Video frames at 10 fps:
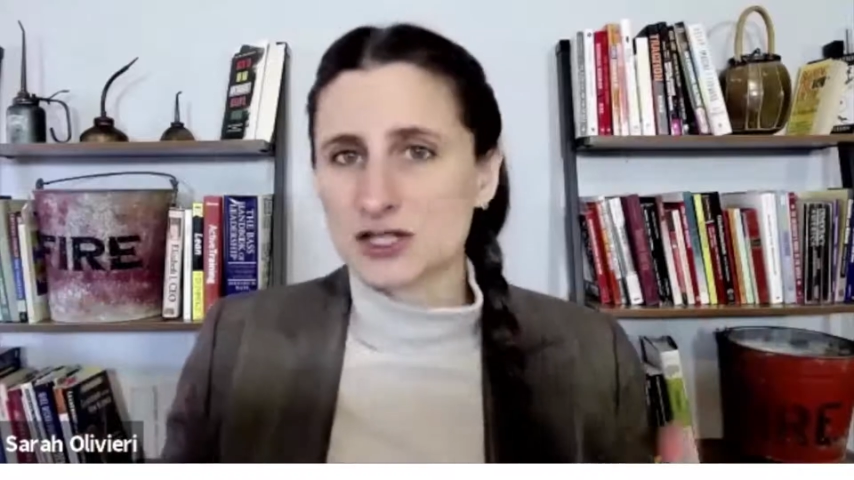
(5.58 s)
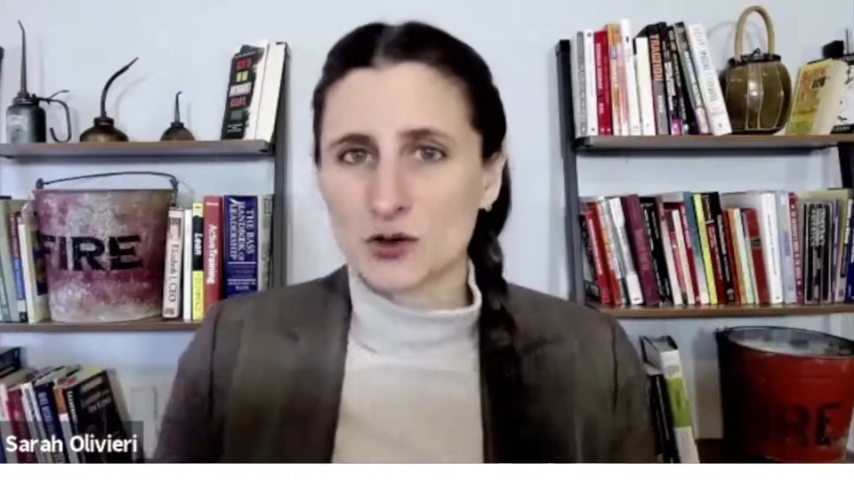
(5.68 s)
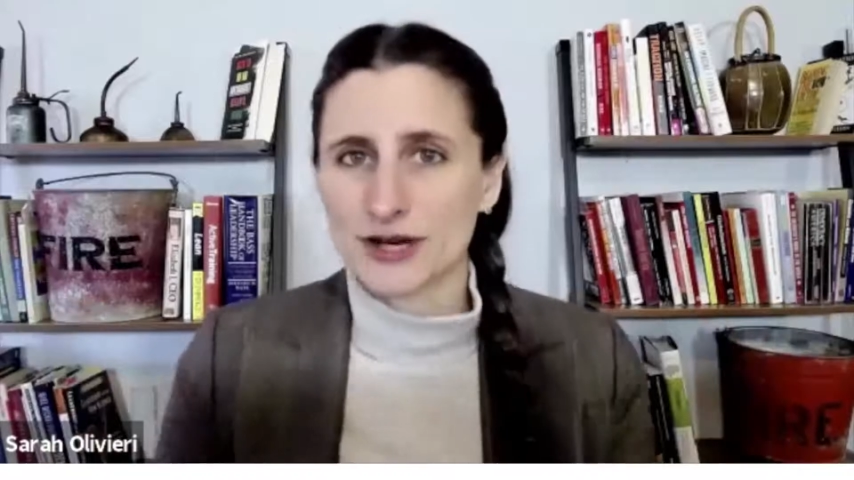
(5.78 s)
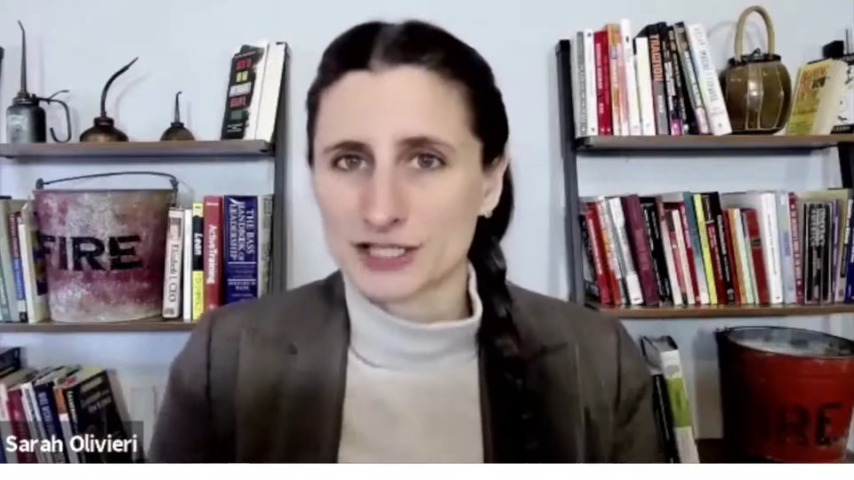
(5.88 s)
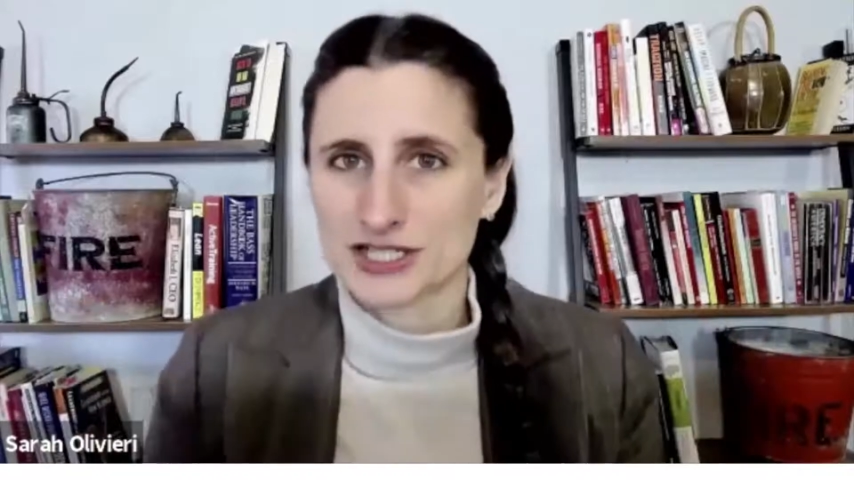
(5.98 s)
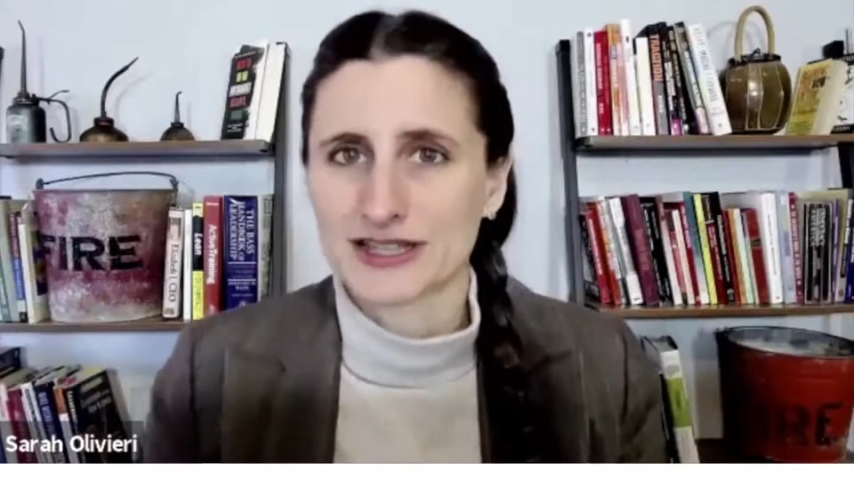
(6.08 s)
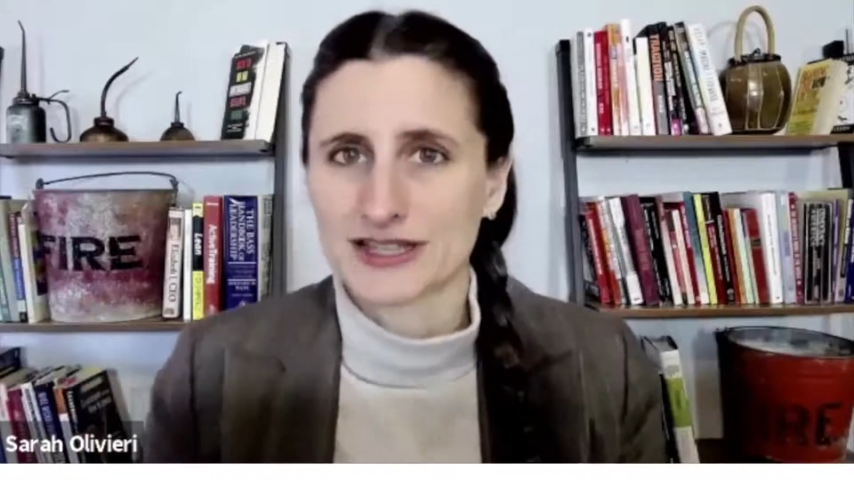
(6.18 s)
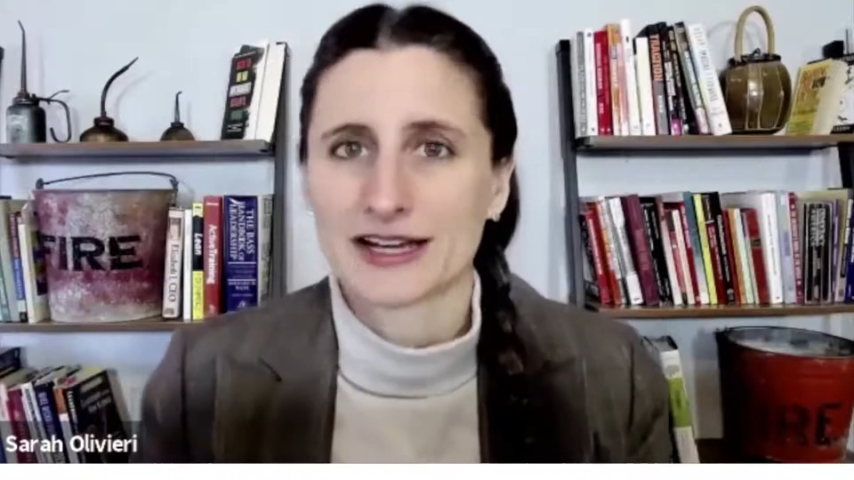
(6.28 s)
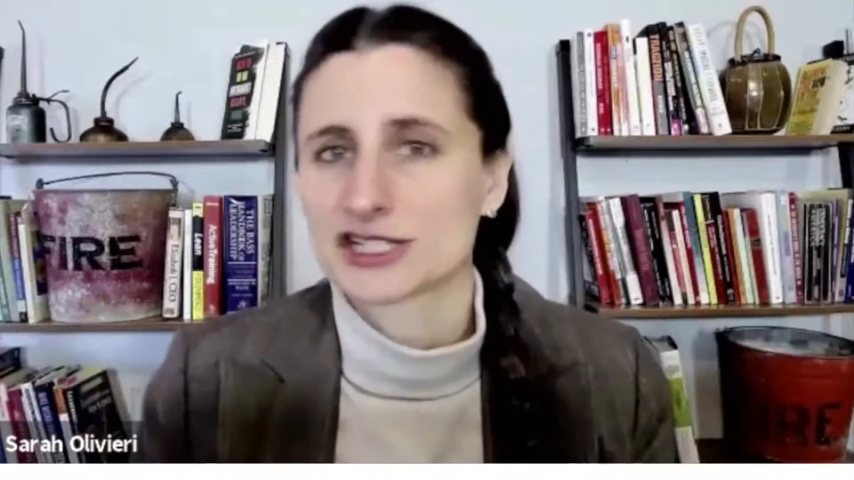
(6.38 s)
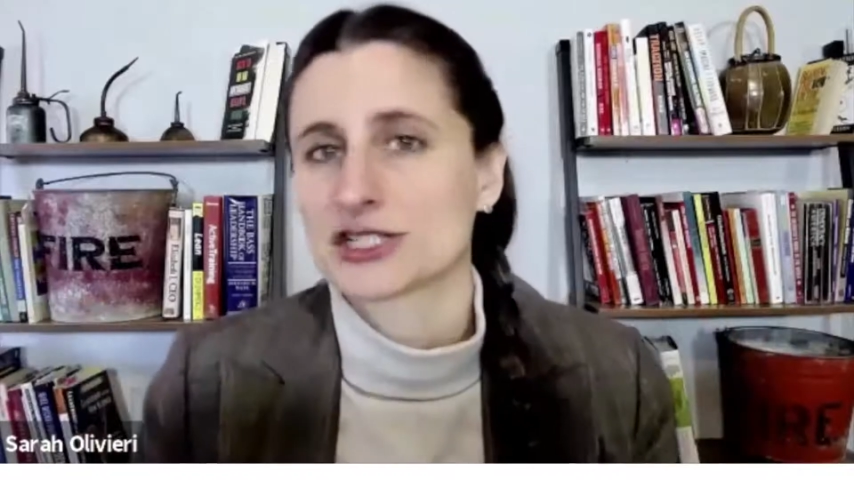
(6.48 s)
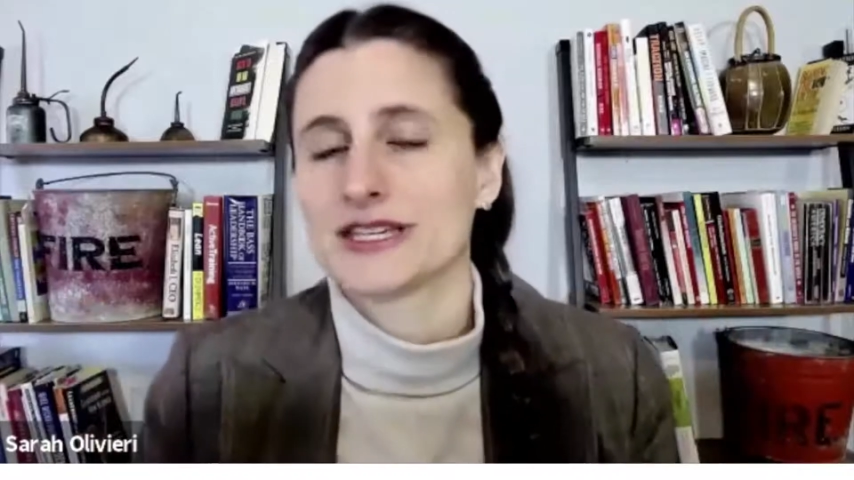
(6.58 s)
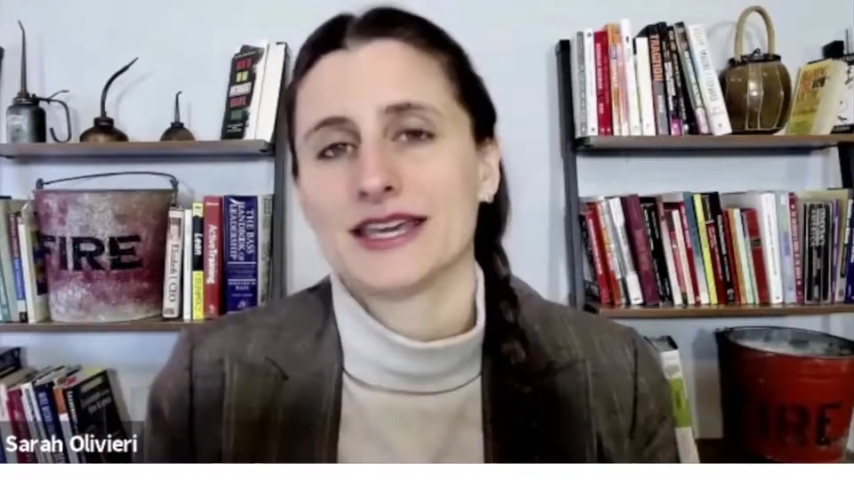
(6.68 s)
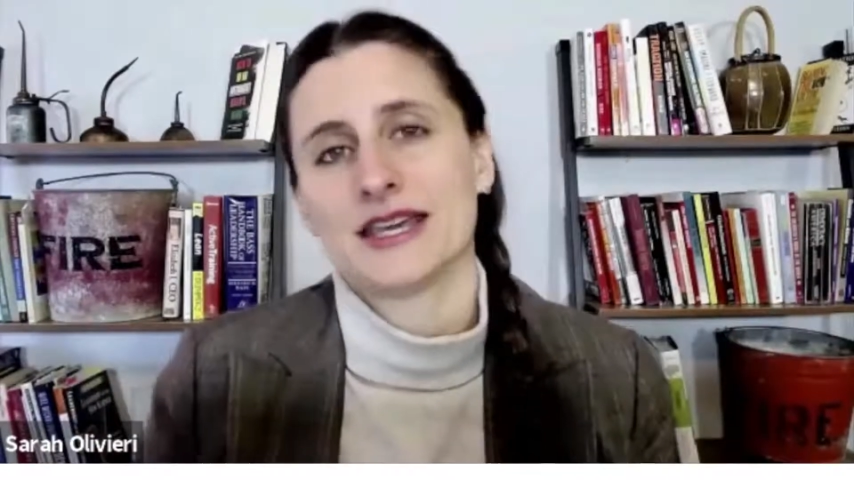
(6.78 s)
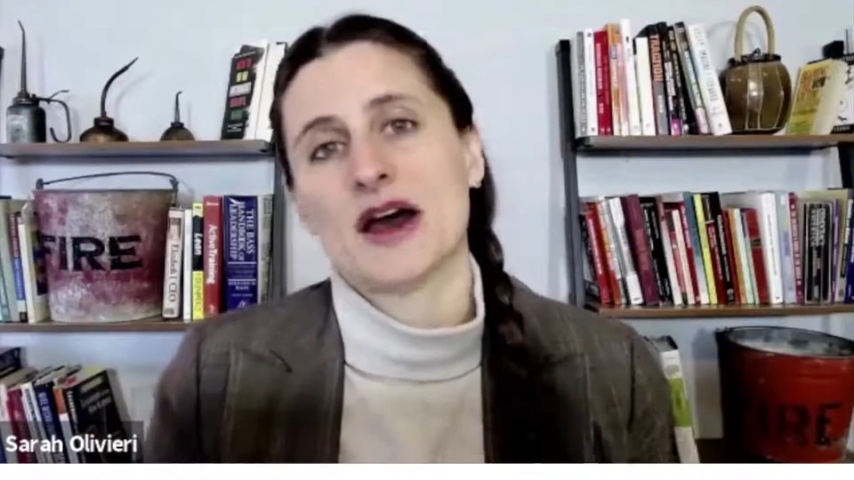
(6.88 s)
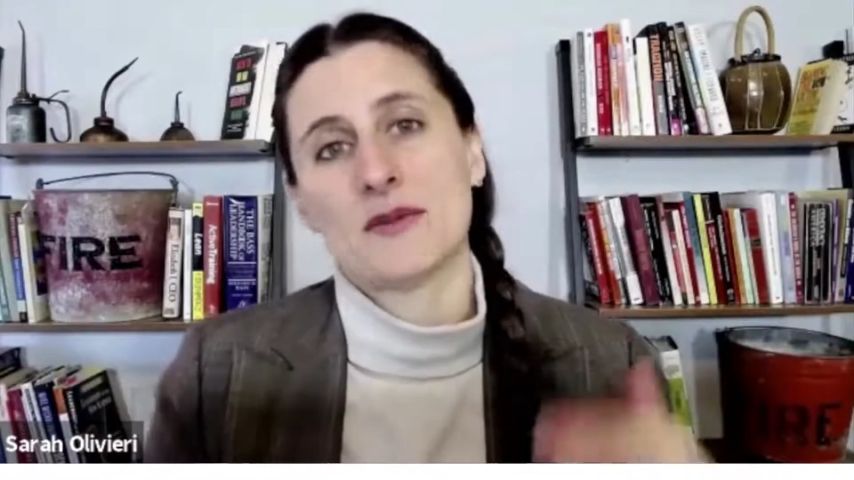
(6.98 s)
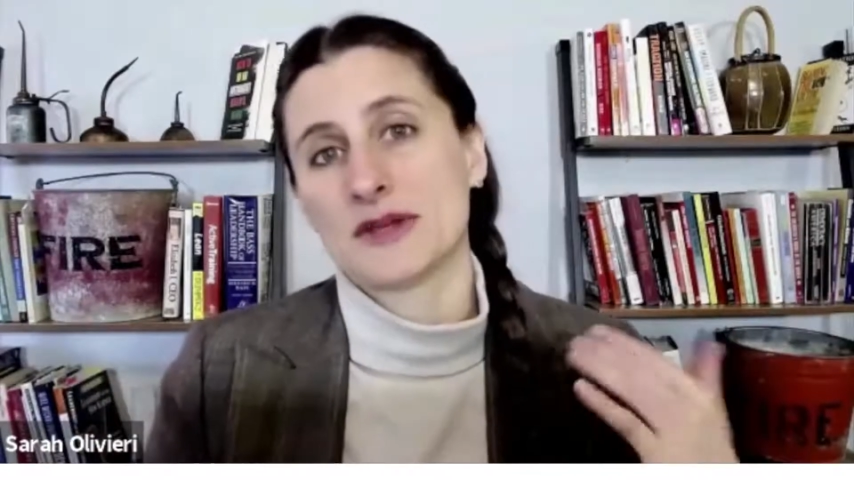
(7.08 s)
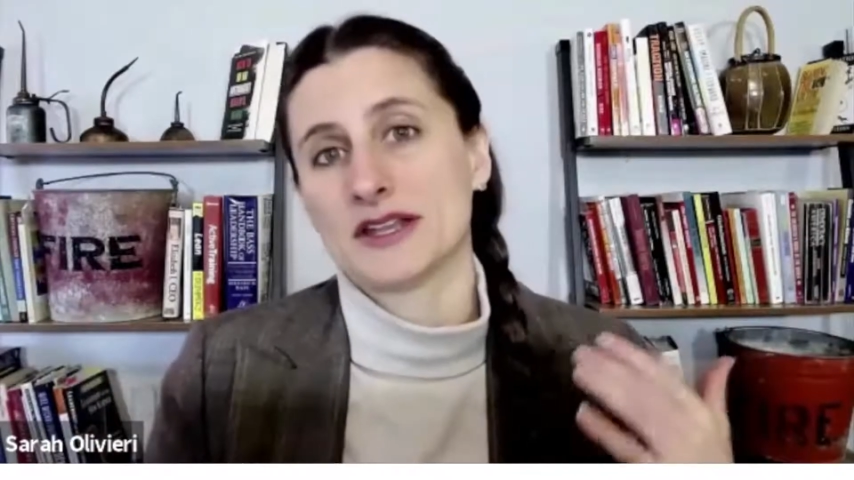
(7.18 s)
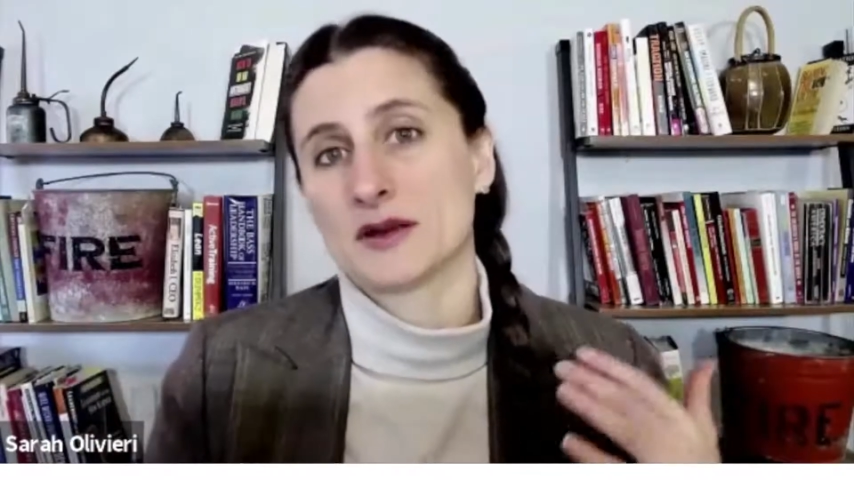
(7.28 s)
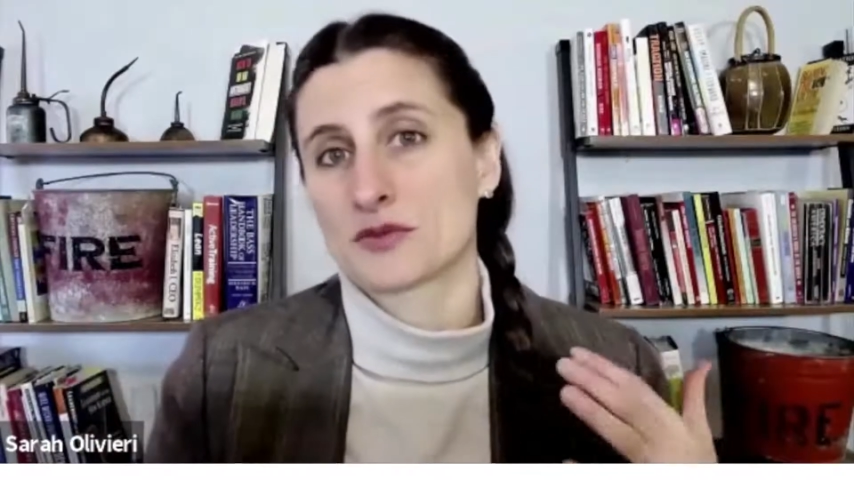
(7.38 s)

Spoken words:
question that actually came up in a